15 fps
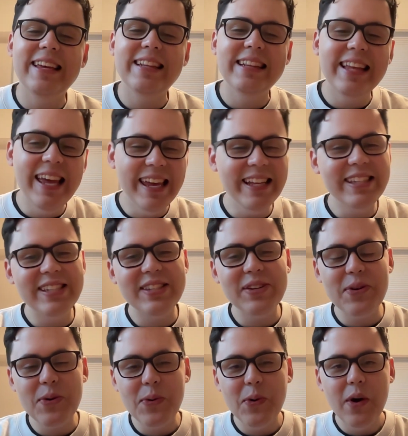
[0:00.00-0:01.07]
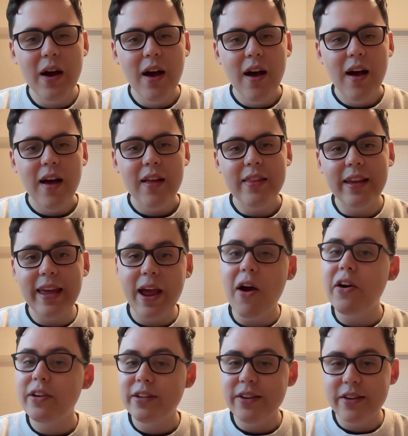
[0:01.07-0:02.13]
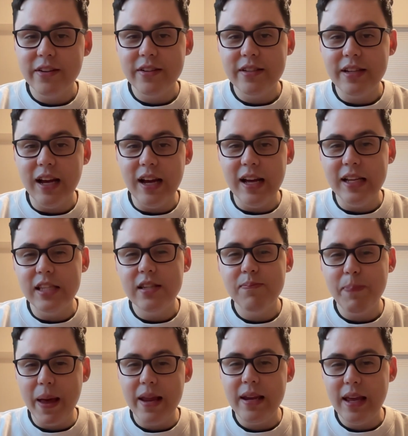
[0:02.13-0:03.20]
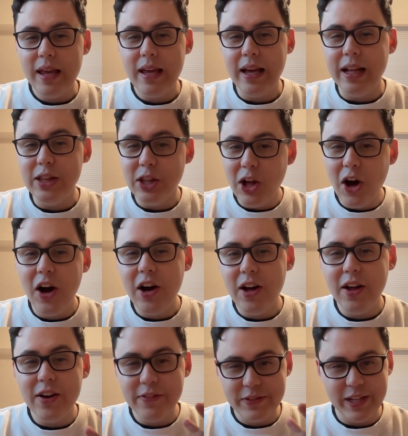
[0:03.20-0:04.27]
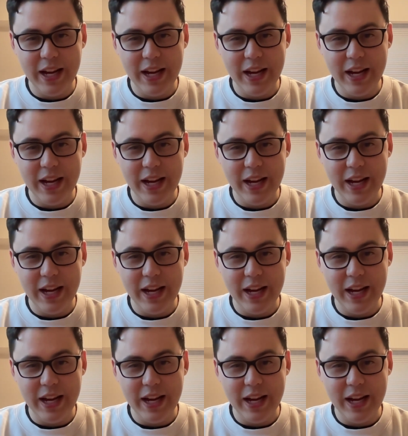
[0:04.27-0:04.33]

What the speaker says: it leads to the characters spending a lot of